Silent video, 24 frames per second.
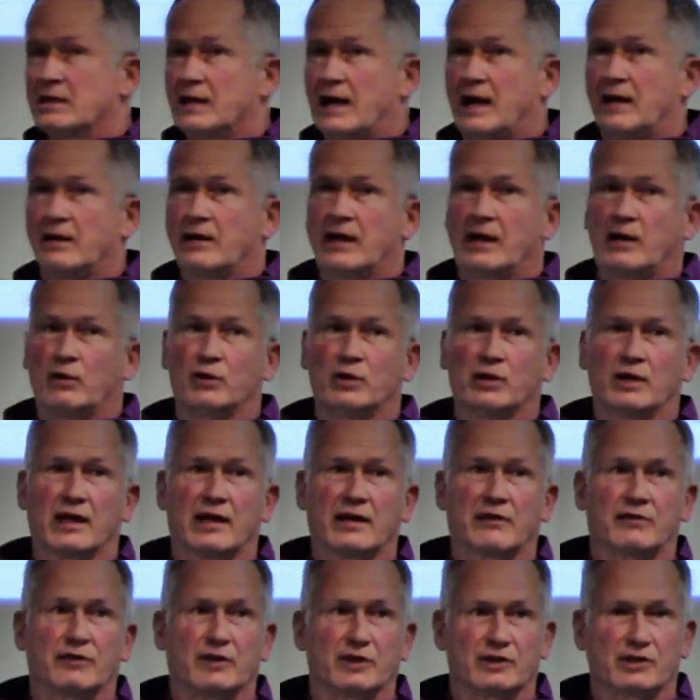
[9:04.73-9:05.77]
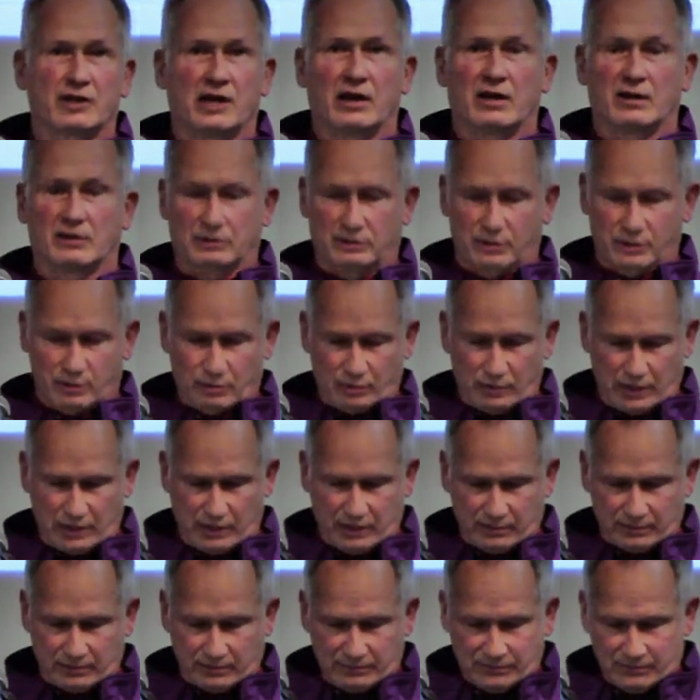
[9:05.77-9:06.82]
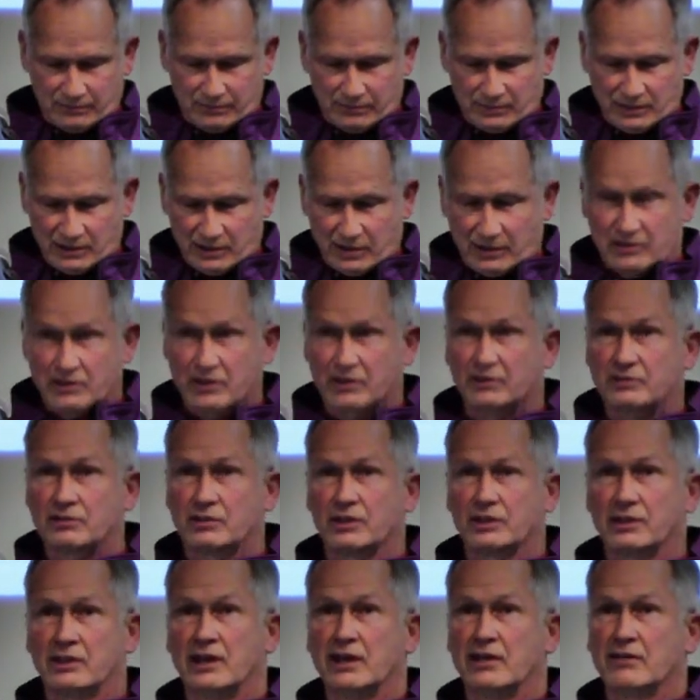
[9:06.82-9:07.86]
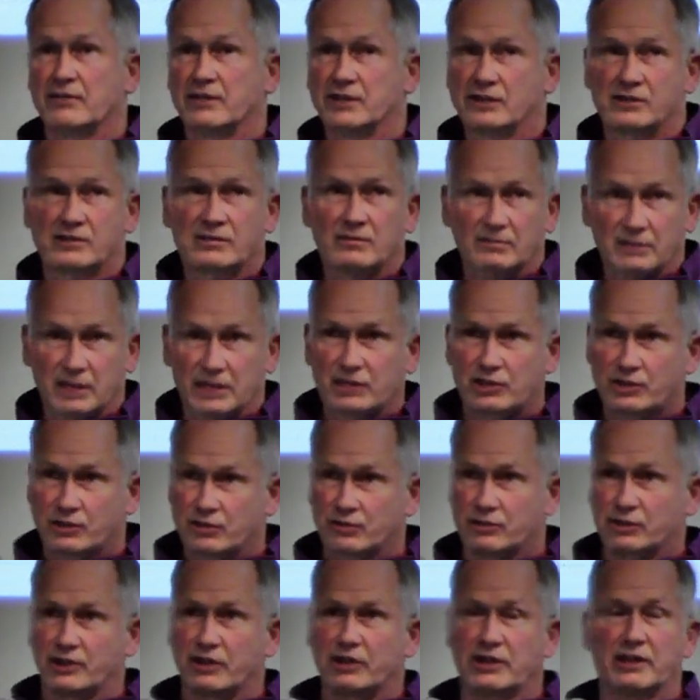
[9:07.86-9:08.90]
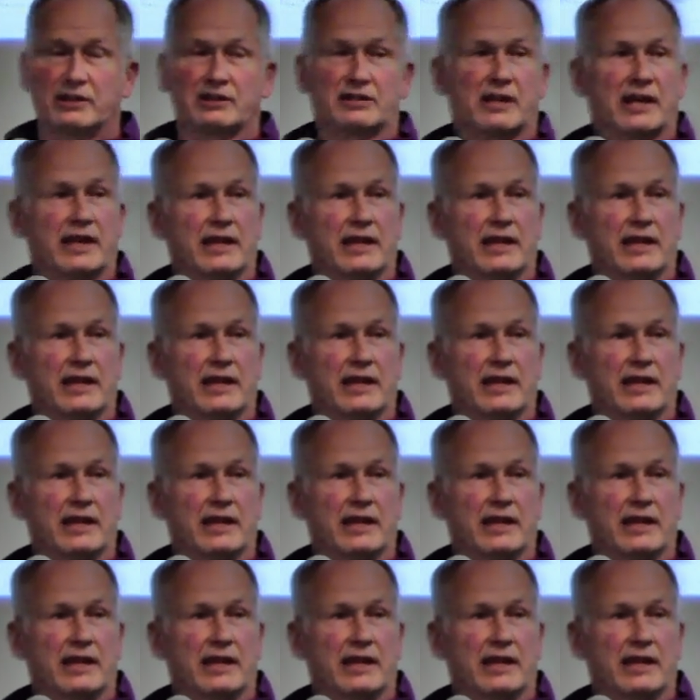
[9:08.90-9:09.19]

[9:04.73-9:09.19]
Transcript: I would like us all to give these two series a